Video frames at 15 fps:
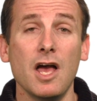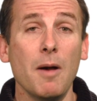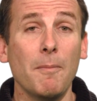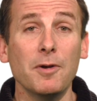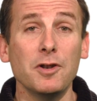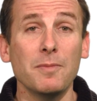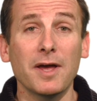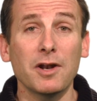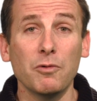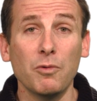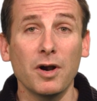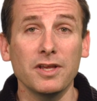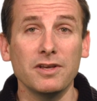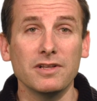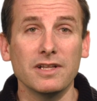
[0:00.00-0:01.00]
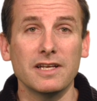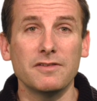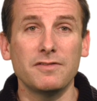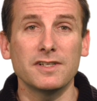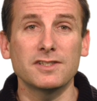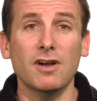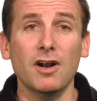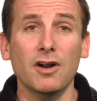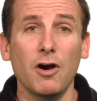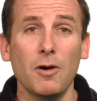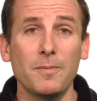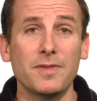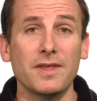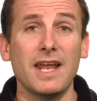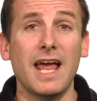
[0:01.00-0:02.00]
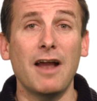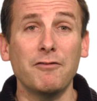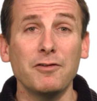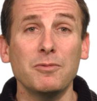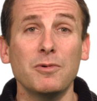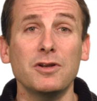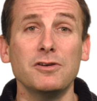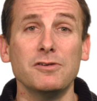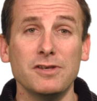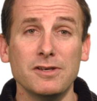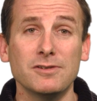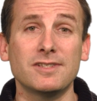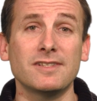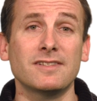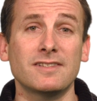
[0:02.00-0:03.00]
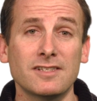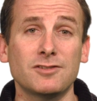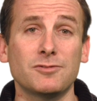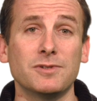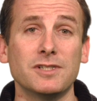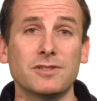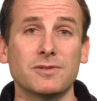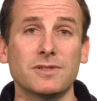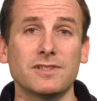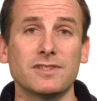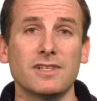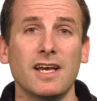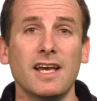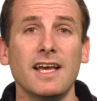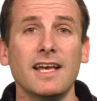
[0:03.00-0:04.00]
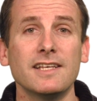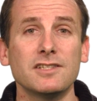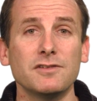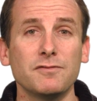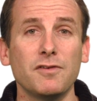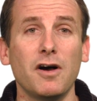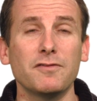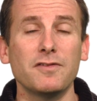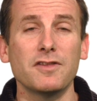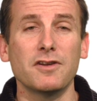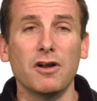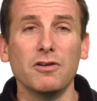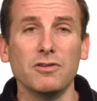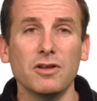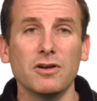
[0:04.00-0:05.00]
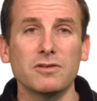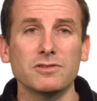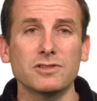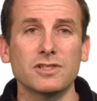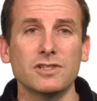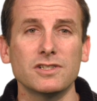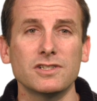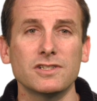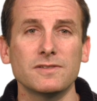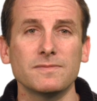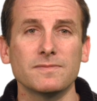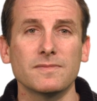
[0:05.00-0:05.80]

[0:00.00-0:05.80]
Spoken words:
But no matter where you live, it's our hope that everyone who uses this resource is involved in their own local church.